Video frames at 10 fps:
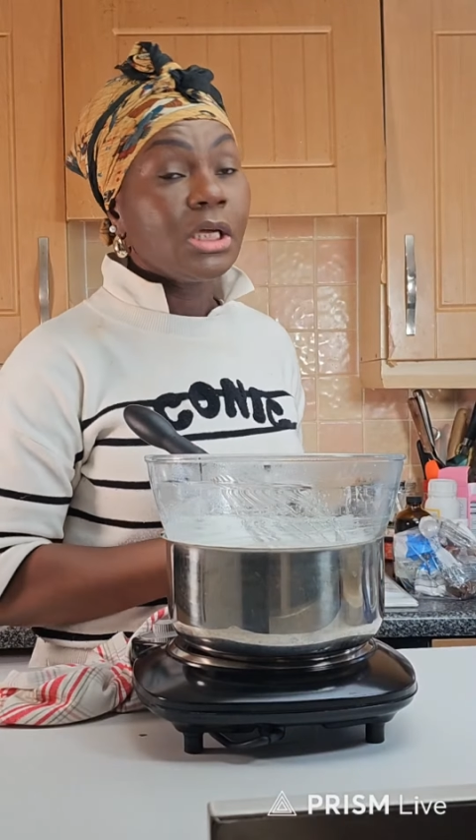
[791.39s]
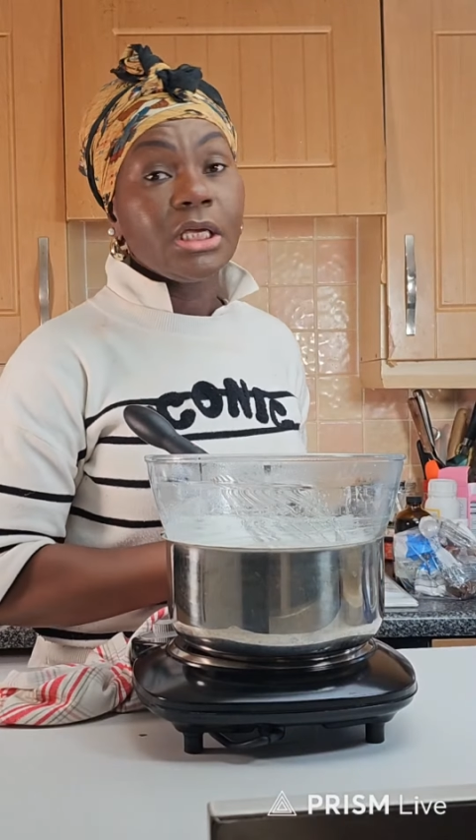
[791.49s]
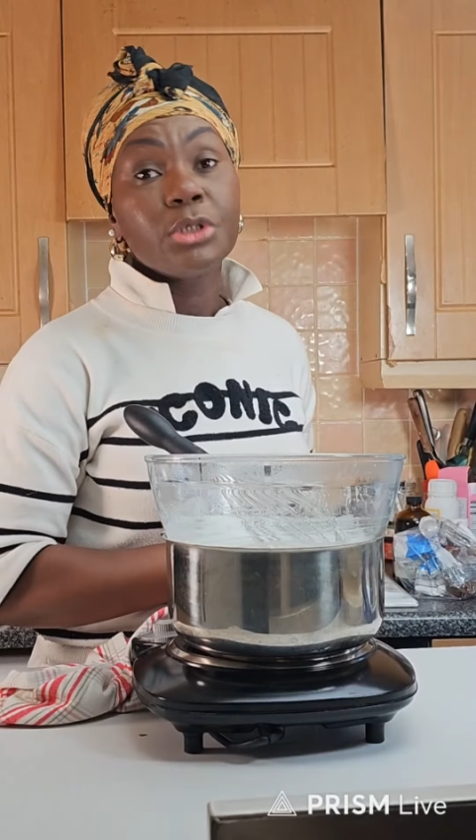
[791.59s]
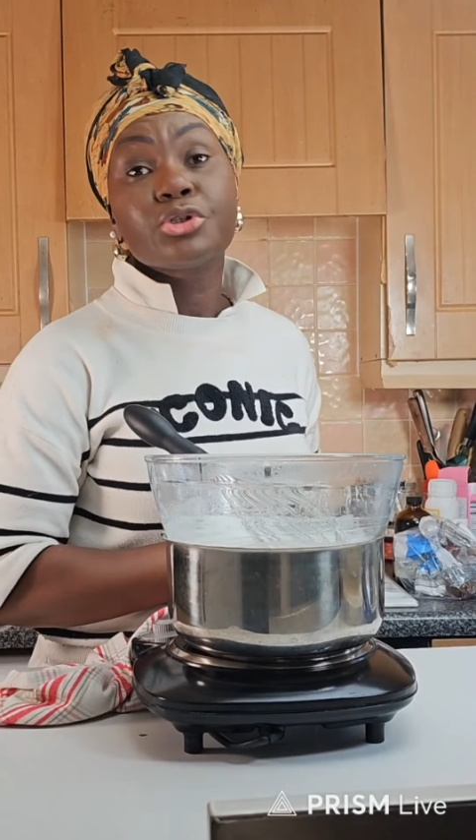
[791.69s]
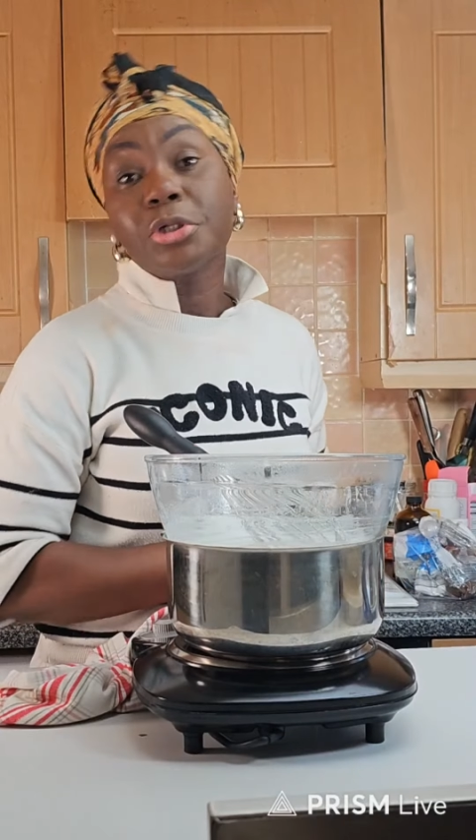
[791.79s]

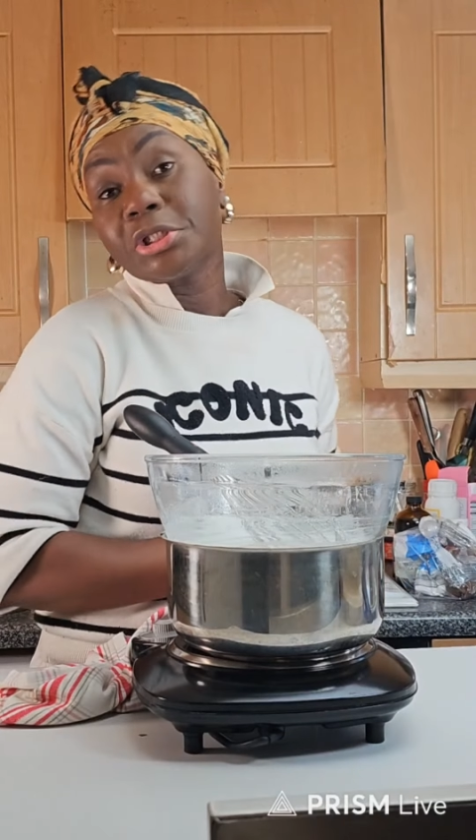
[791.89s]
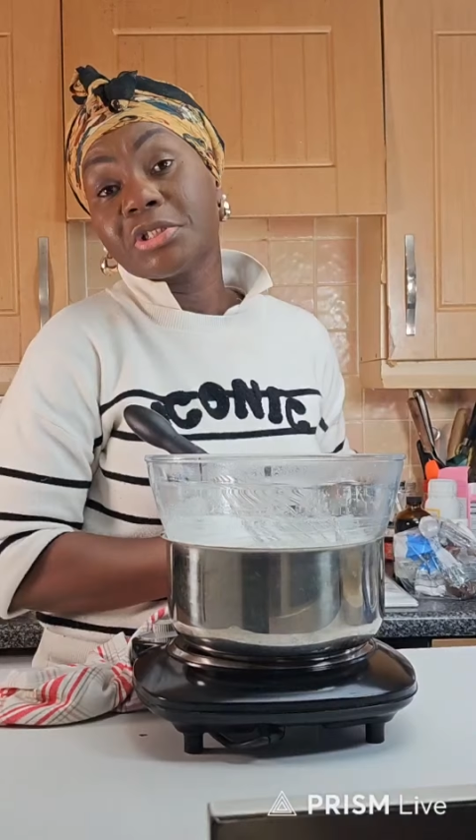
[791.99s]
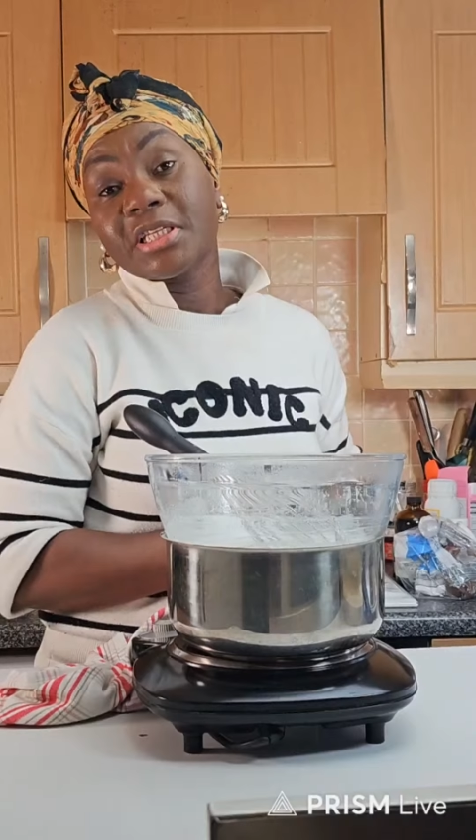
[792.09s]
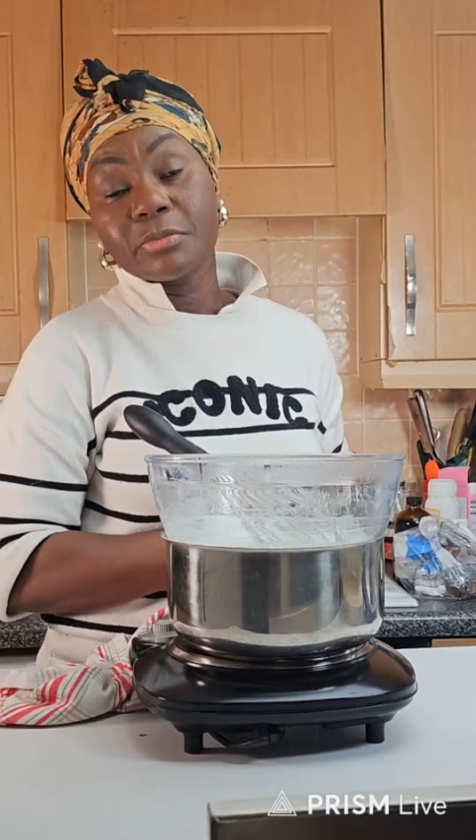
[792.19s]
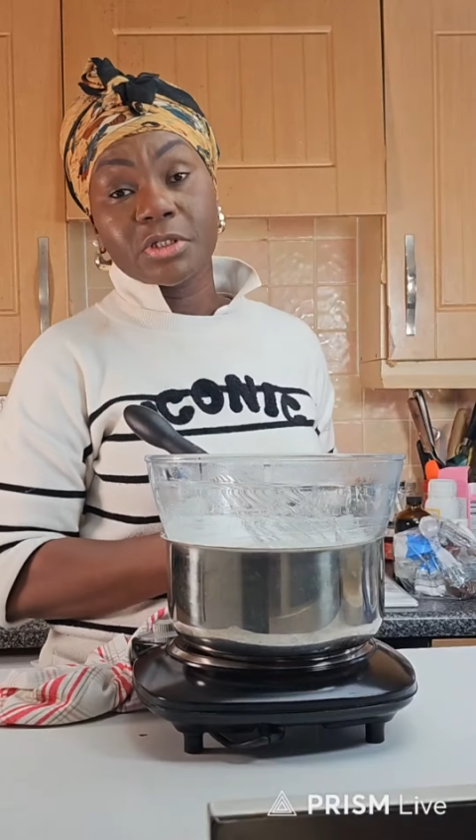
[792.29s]

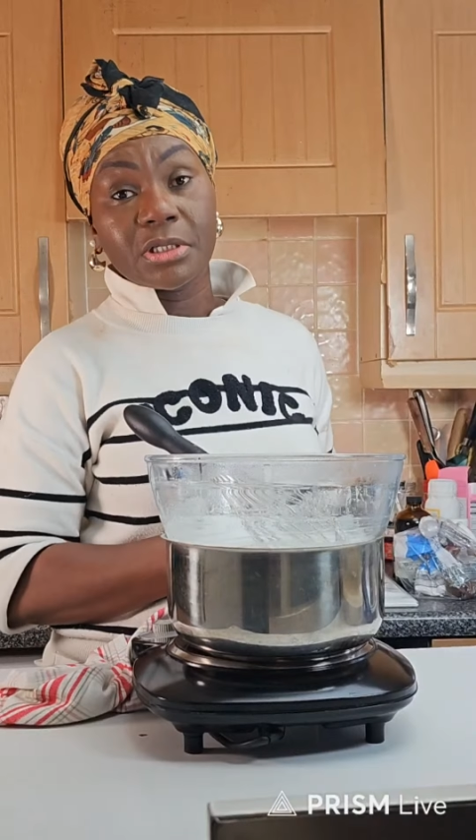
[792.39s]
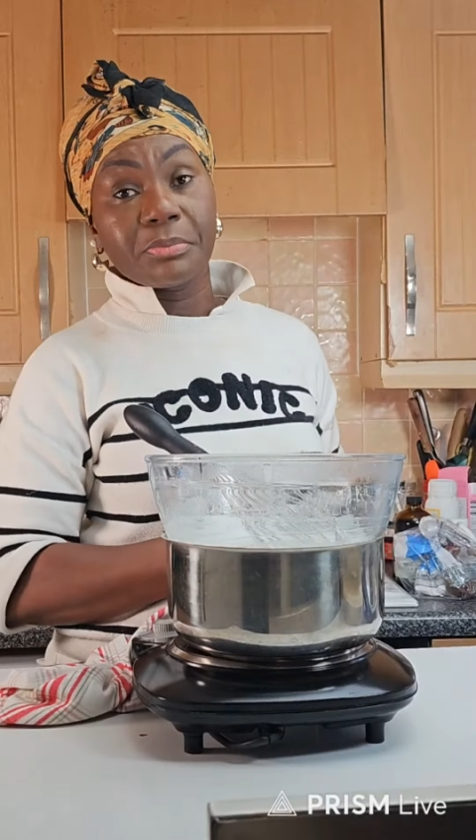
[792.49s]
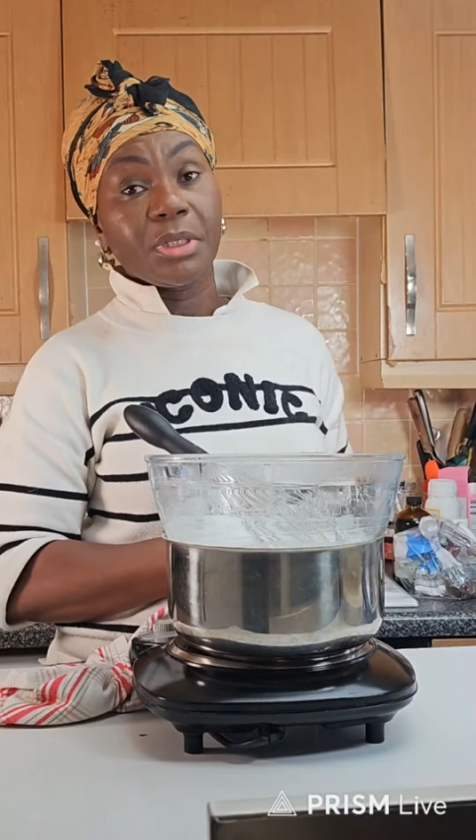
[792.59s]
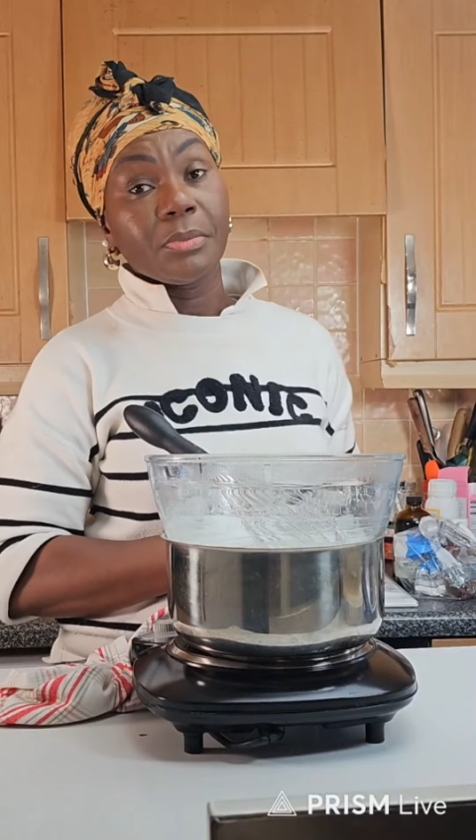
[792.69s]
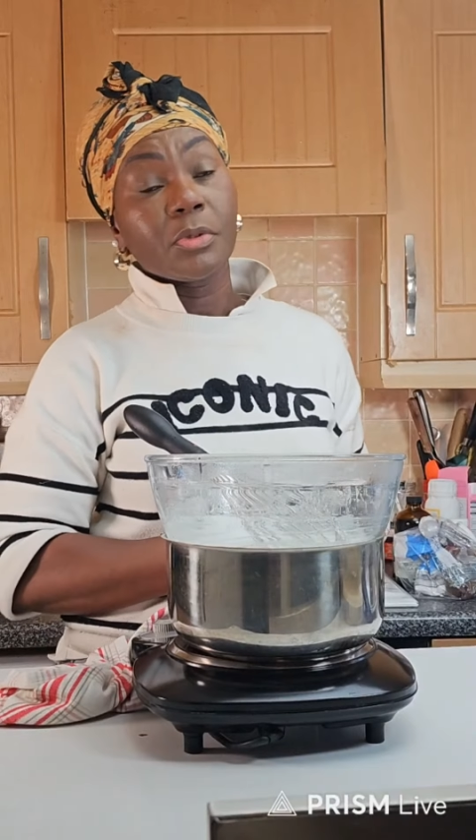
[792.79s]
introduce him to the
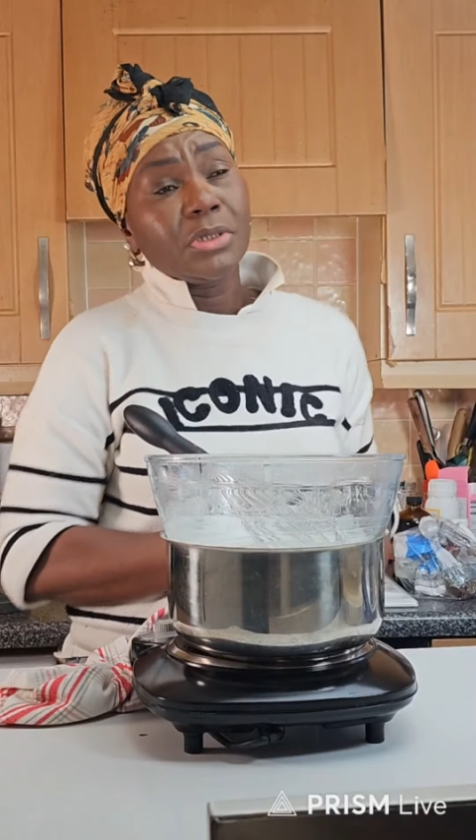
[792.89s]
people?